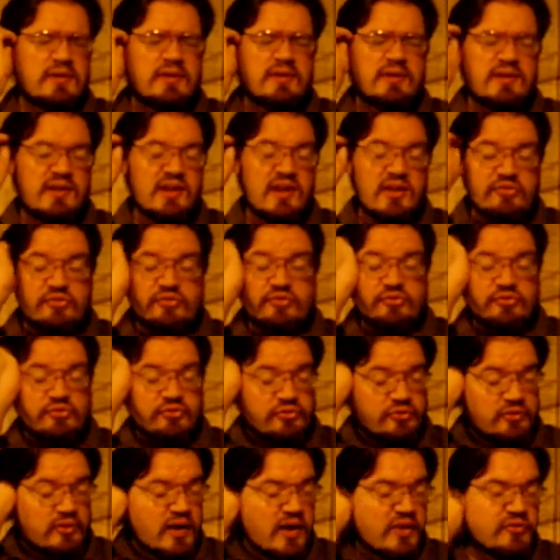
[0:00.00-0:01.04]

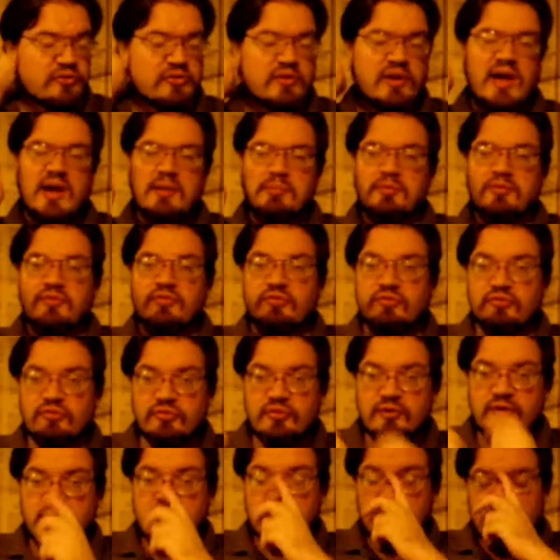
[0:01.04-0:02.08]
Yes, as it happens,
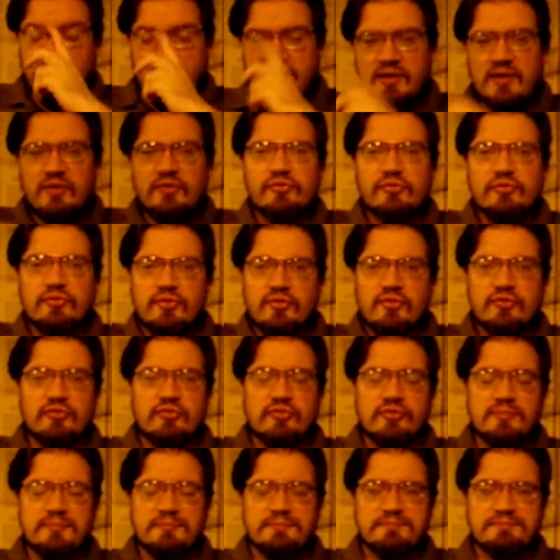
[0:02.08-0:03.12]
he is a
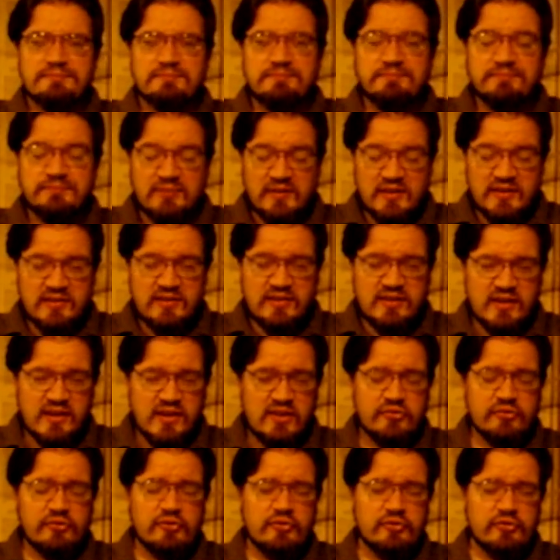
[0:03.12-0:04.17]
Christian.
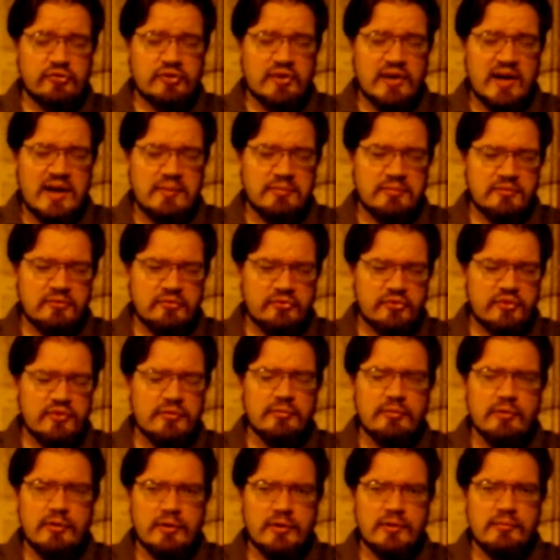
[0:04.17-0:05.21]
Yes, as it happens, he
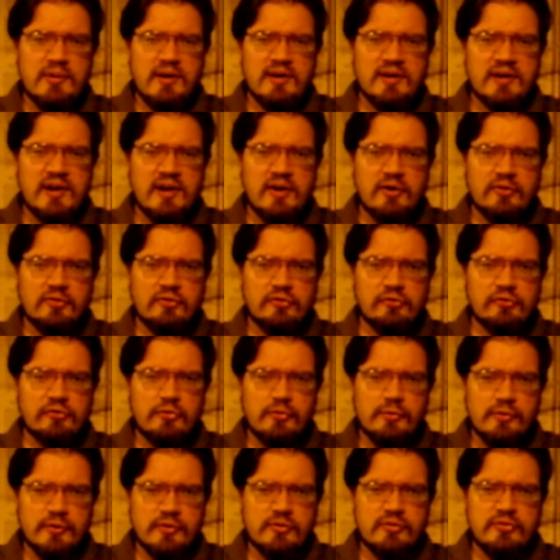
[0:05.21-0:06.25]
wrote about characters
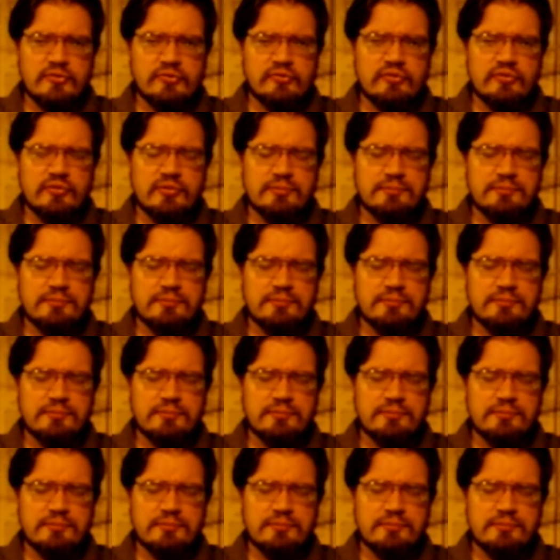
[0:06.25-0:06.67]
who are Christian.